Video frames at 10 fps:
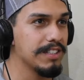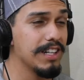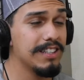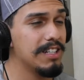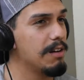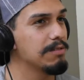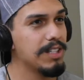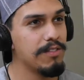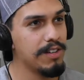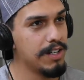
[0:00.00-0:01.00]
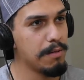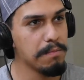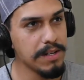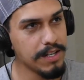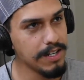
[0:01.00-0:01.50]
Not that I was ever gonna
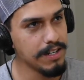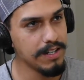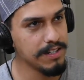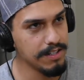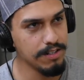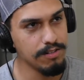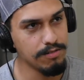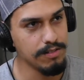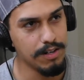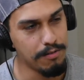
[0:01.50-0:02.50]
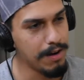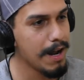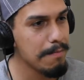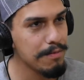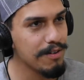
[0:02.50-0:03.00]
be, you know, a
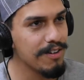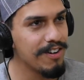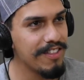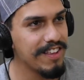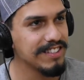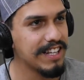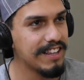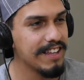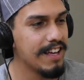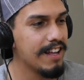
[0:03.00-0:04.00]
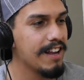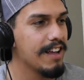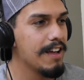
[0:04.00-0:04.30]
rapper or things like that.